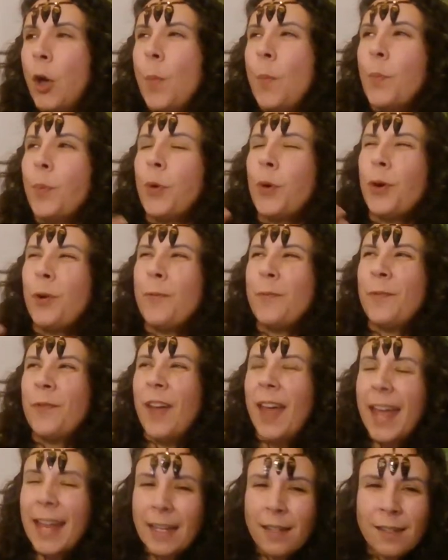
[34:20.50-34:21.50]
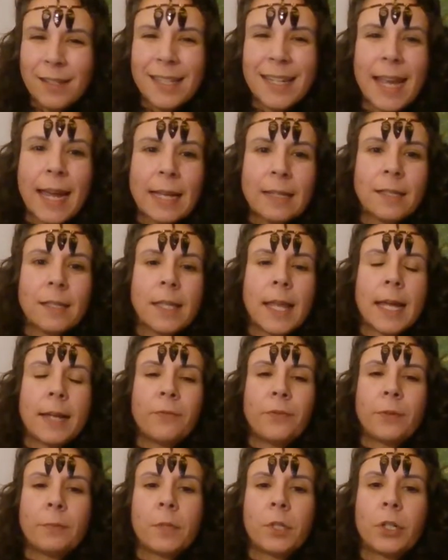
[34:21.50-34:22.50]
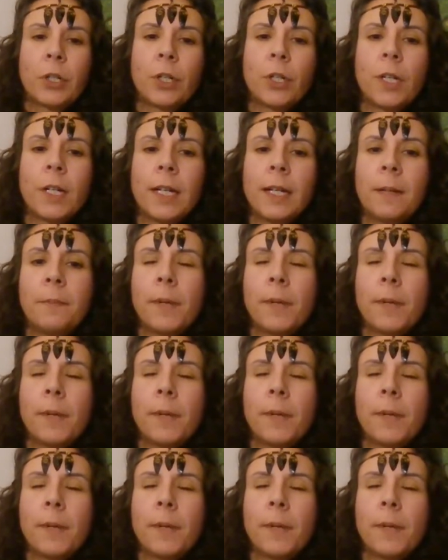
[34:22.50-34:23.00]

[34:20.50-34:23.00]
prevent, yes, that from occurring,